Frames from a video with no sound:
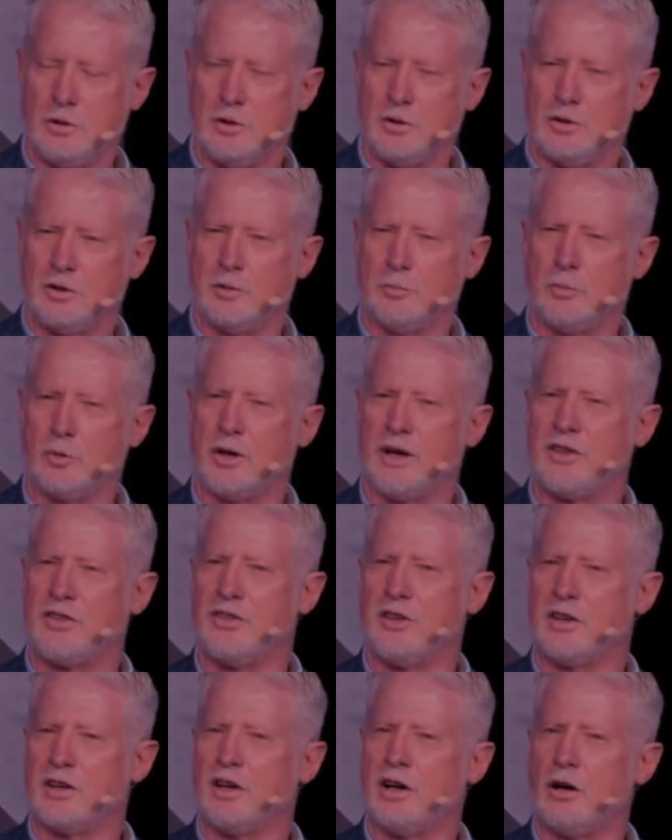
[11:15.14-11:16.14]
the breath
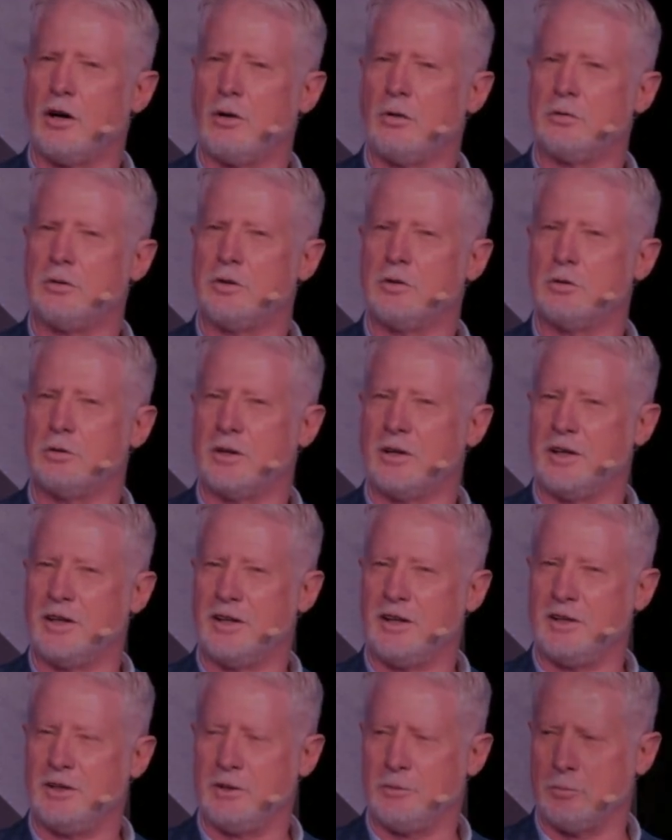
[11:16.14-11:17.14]
that called your
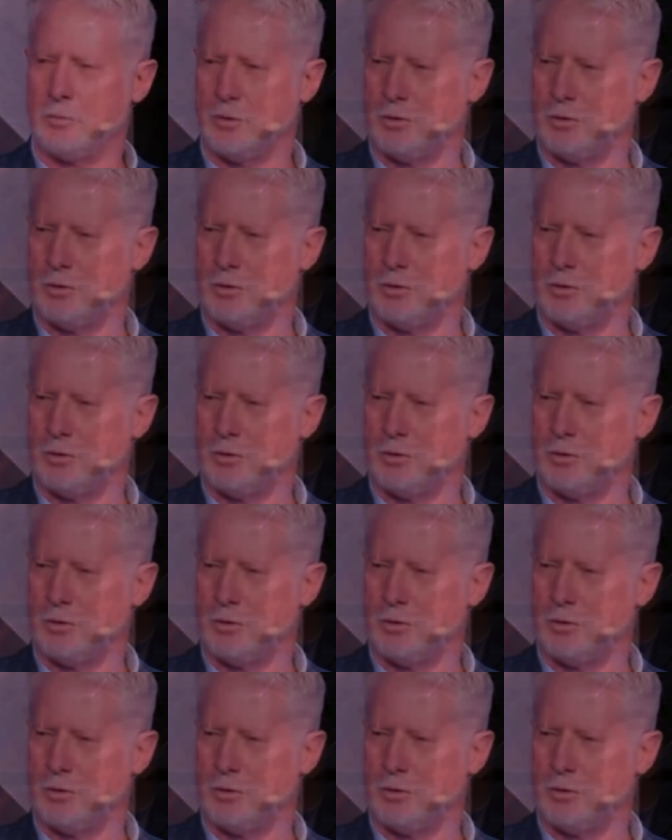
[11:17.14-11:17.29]
name